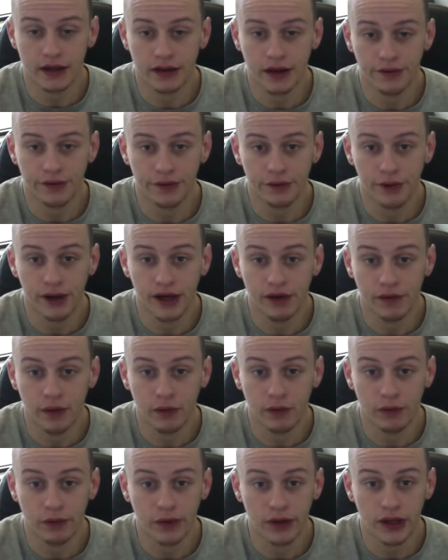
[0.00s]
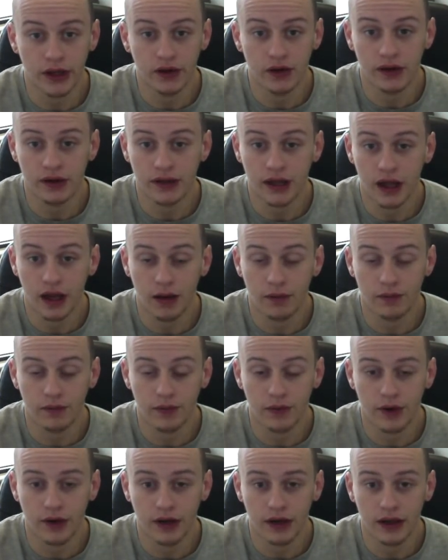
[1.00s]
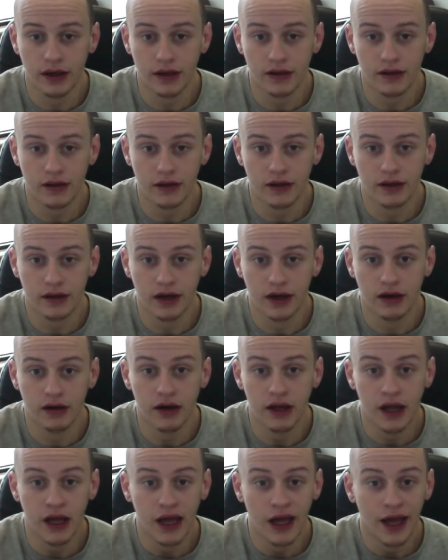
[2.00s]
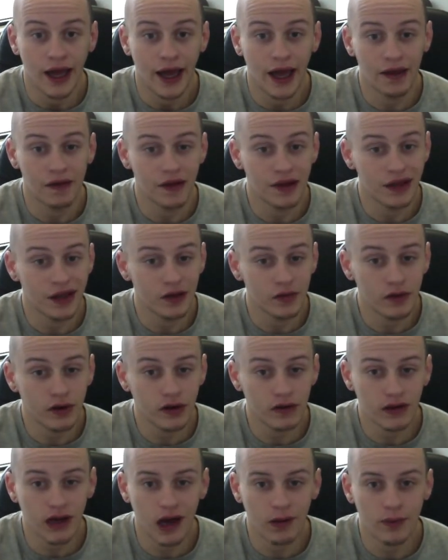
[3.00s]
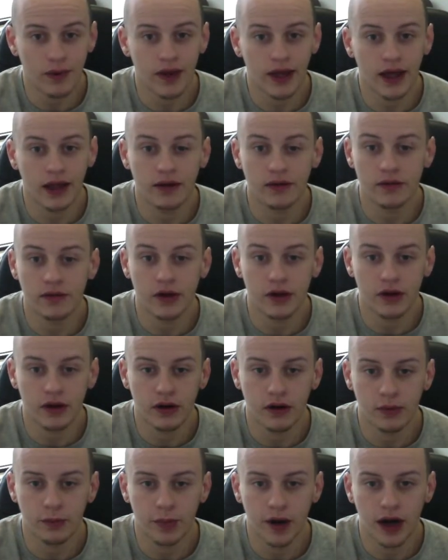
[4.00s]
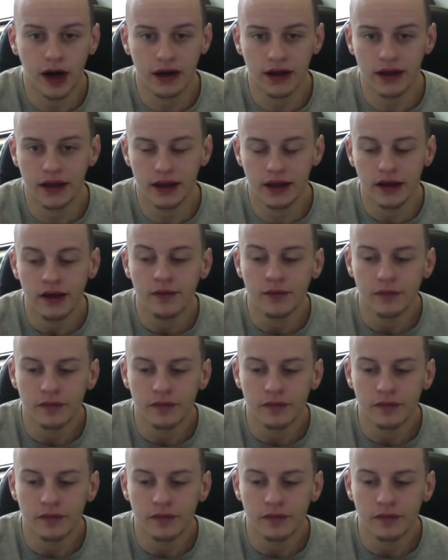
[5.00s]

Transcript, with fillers: You have to wait a really long time for your kidneys to clear out, and then even on top of that, your body